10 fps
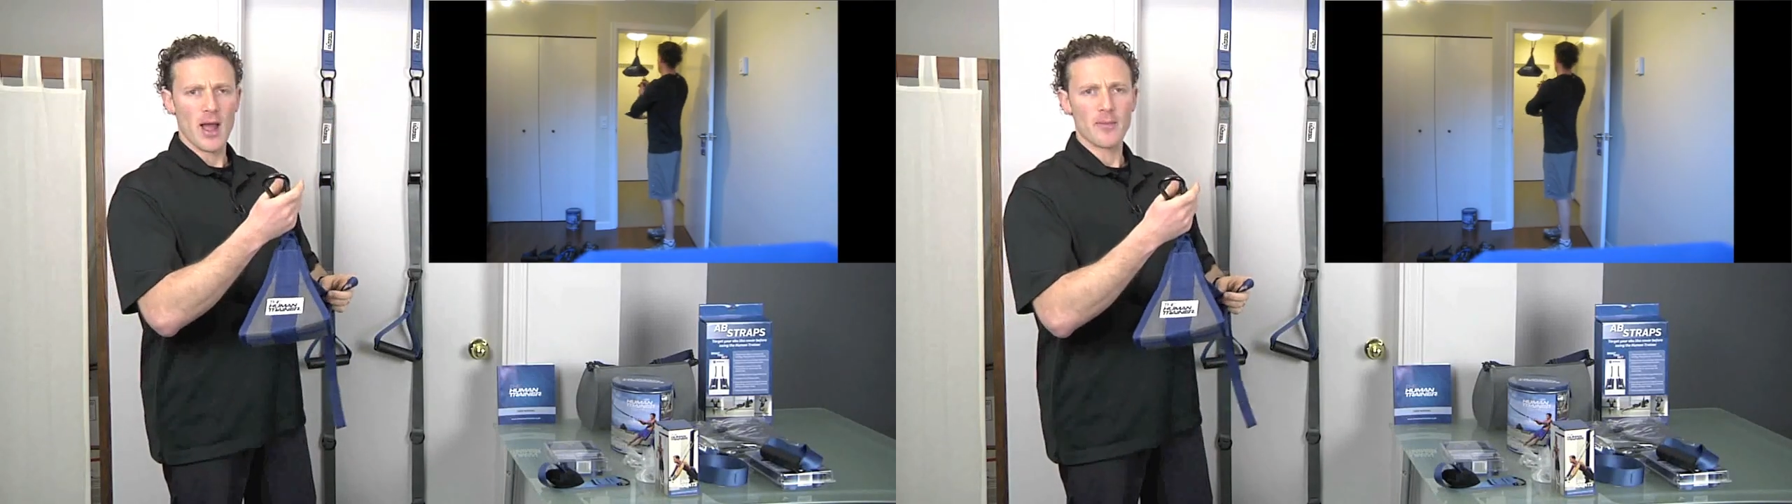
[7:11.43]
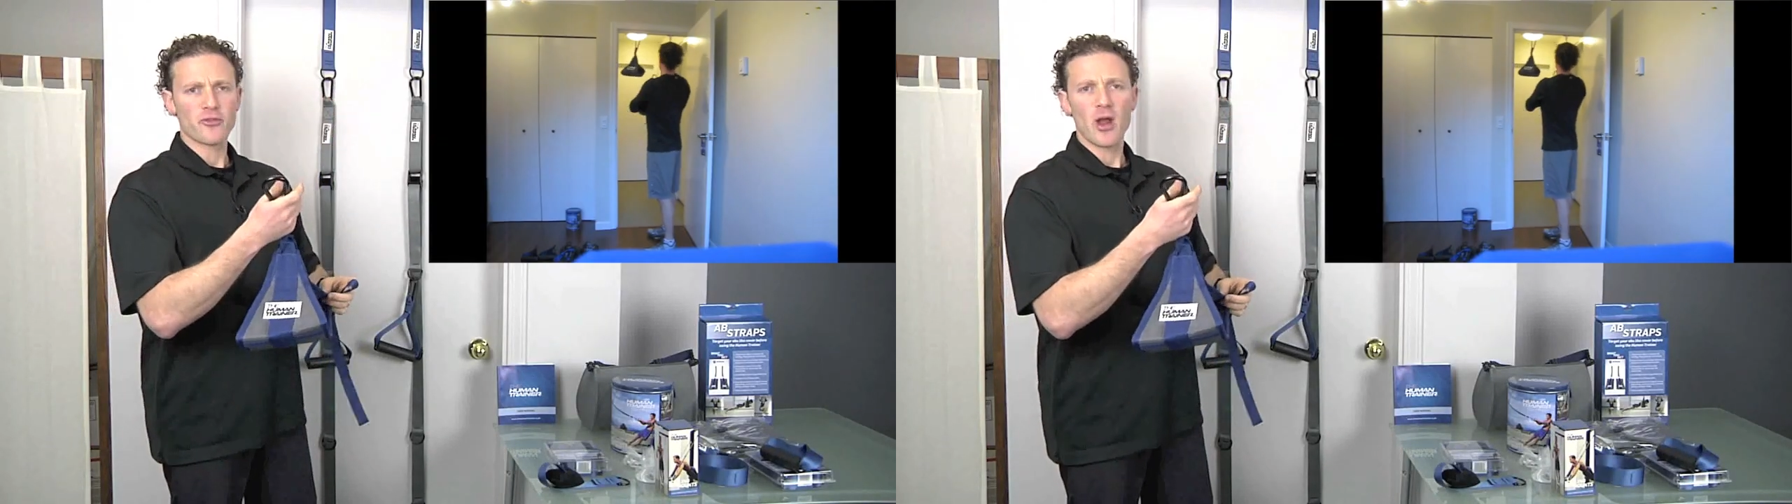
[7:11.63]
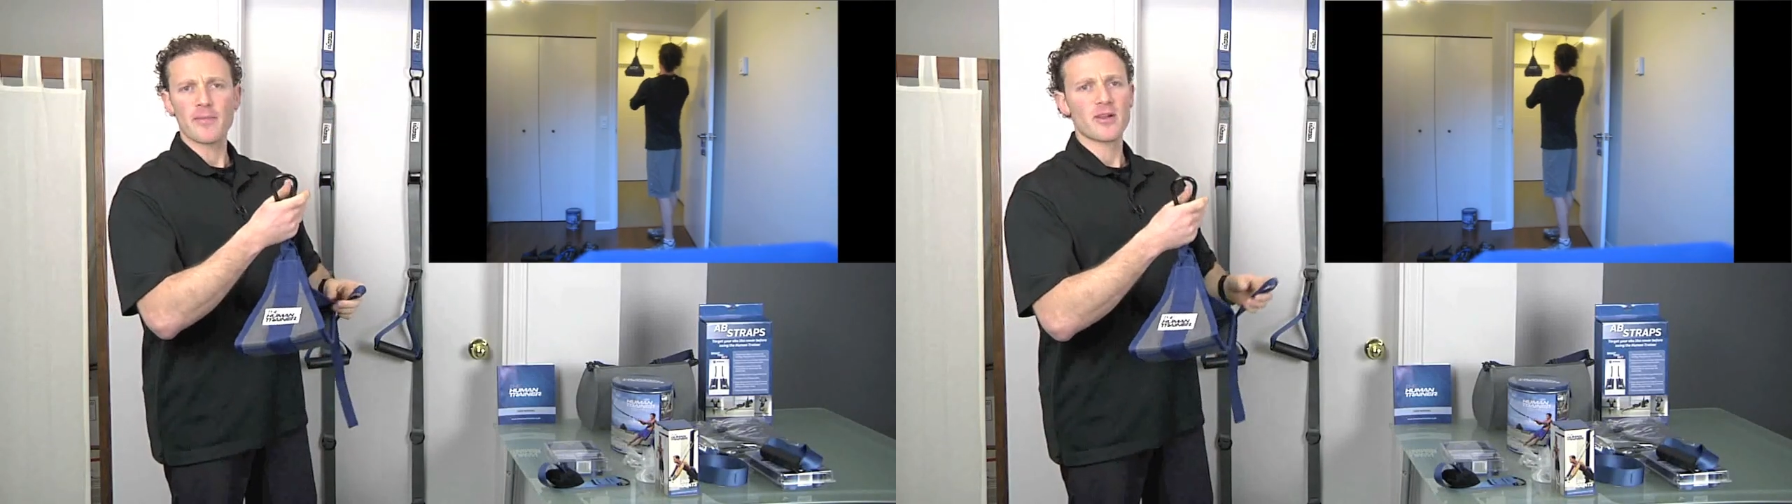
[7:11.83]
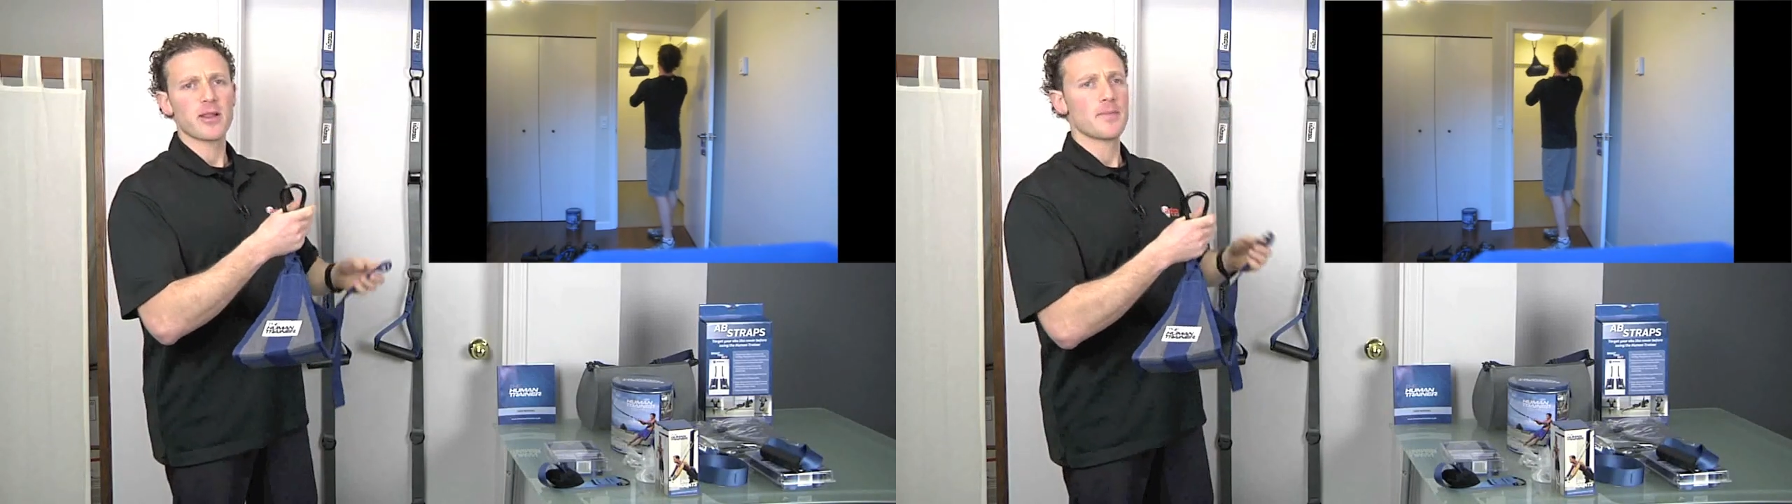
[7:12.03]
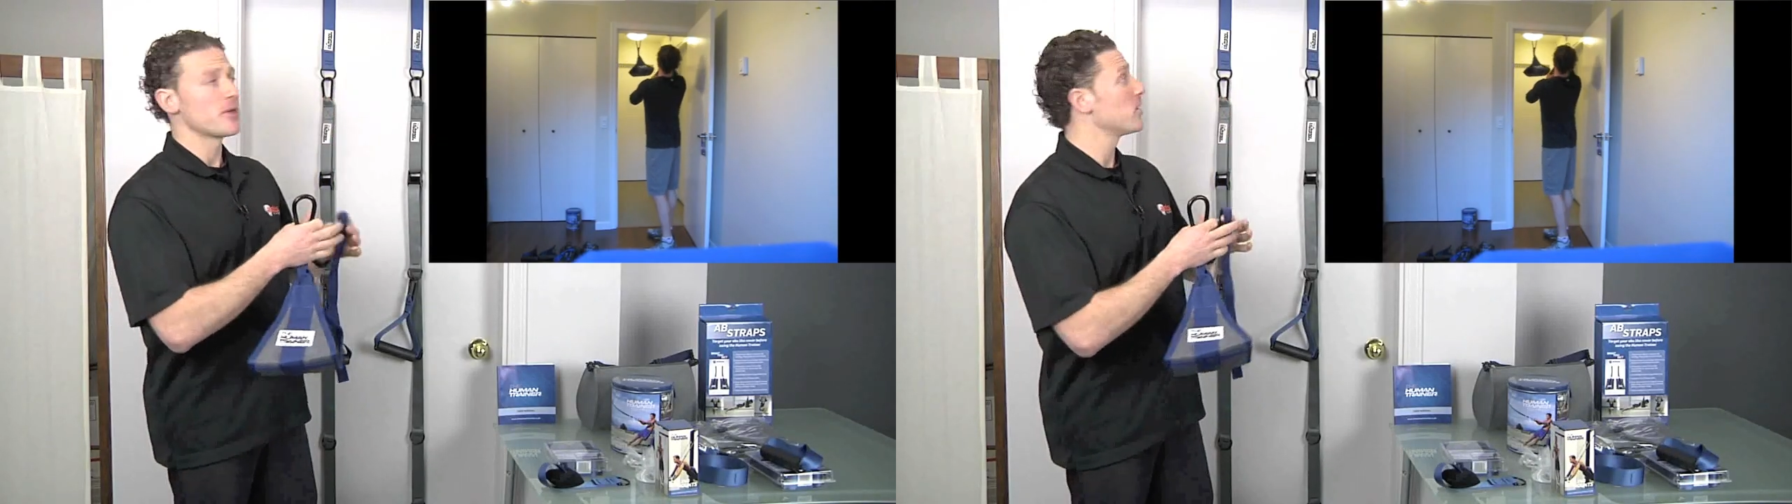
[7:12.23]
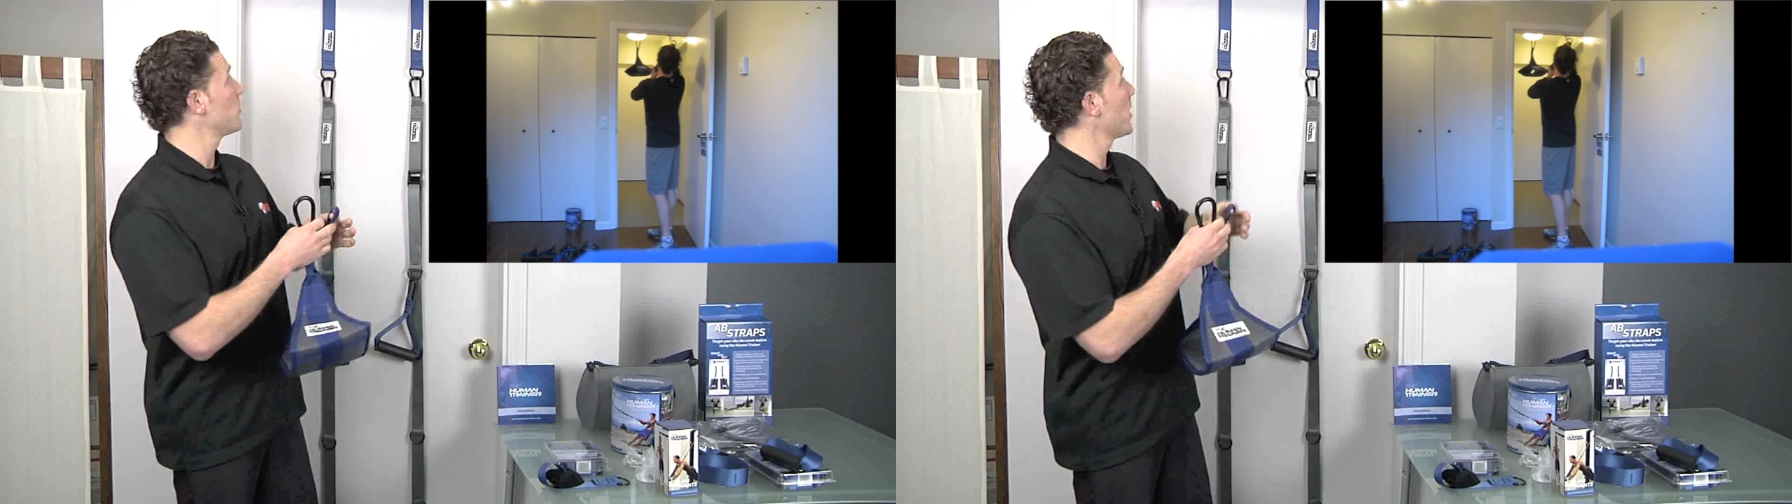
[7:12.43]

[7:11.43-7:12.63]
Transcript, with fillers: ab straps clipped into